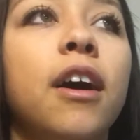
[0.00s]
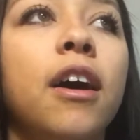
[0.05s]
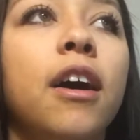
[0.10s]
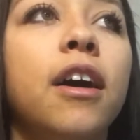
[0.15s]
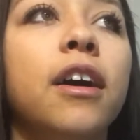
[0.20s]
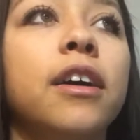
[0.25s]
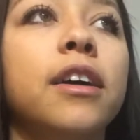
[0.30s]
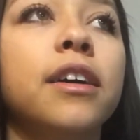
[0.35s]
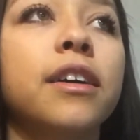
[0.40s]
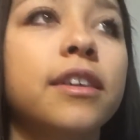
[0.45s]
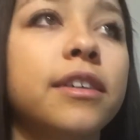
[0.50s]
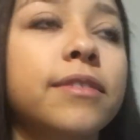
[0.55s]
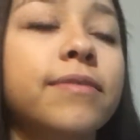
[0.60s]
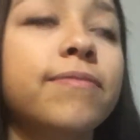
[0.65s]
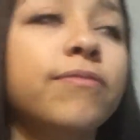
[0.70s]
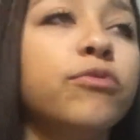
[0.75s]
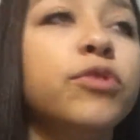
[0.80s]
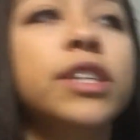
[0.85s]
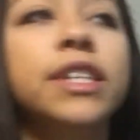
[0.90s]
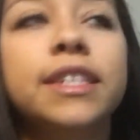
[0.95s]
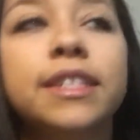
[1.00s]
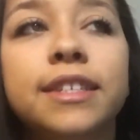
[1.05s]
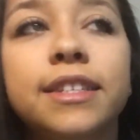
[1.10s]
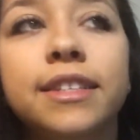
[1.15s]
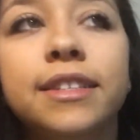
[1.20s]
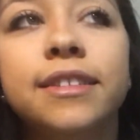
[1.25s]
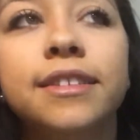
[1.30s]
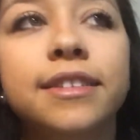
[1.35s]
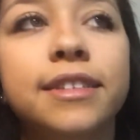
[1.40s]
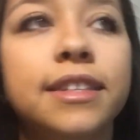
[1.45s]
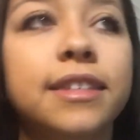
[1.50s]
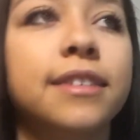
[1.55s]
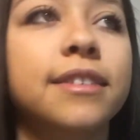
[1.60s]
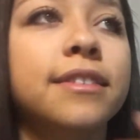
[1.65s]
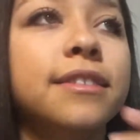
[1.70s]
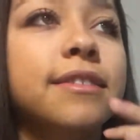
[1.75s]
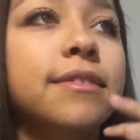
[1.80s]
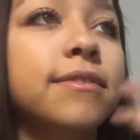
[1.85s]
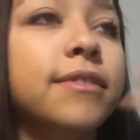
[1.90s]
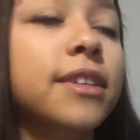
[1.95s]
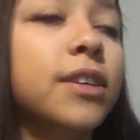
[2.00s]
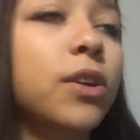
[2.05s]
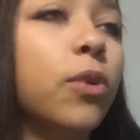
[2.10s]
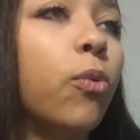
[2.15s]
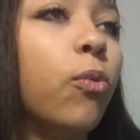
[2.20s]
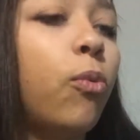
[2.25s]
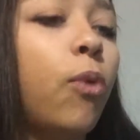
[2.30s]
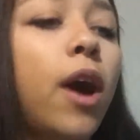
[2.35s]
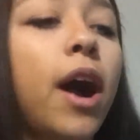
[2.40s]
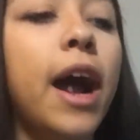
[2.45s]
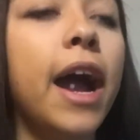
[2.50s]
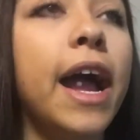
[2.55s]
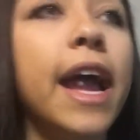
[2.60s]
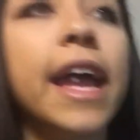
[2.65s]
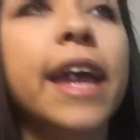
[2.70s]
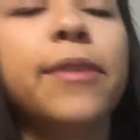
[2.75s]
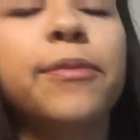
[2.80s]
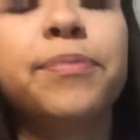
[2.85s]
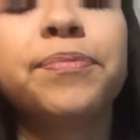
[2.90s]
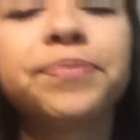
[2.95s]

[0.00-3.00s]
our reasons and why.